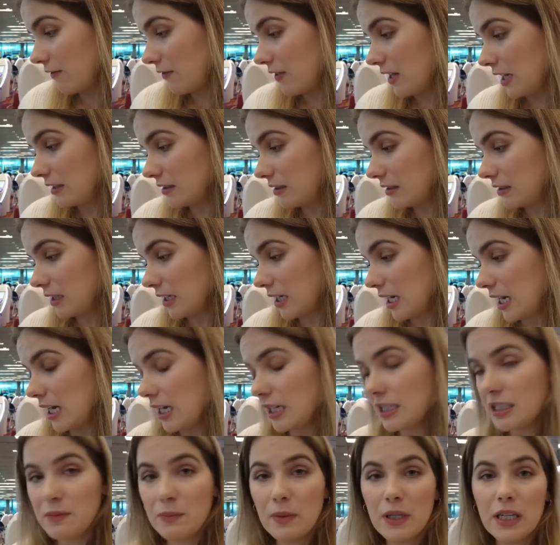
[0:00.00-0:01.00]
if that's the
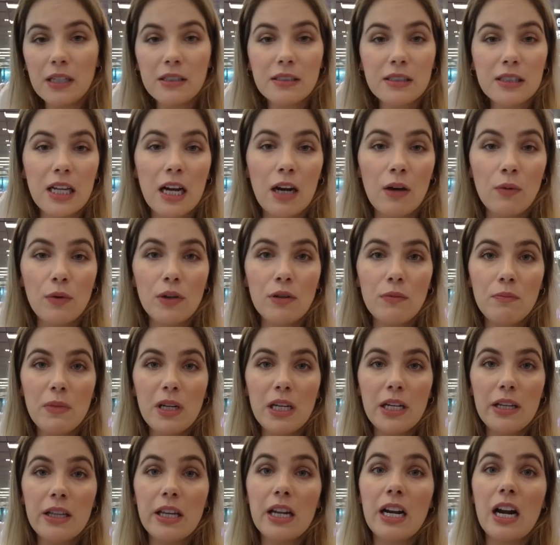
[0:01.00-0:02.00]
case, because that would
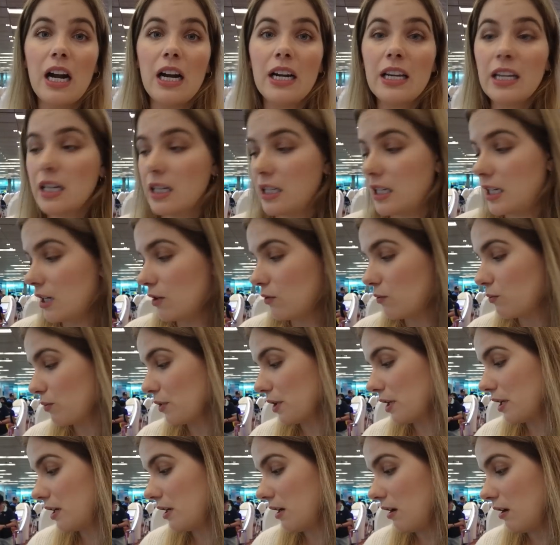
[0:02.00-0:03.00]
mean that I can get
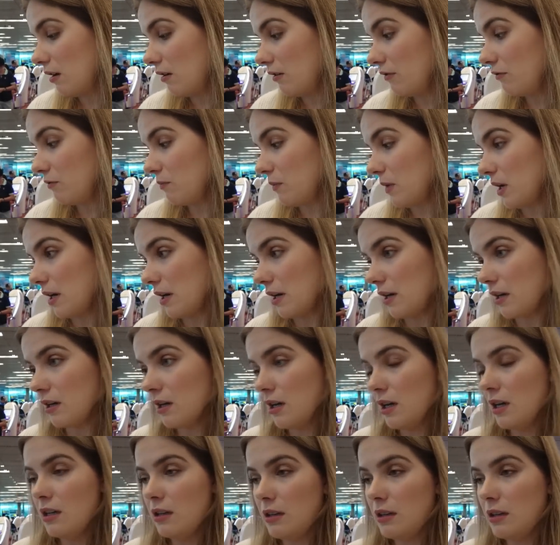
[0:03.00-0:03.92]
rid of my,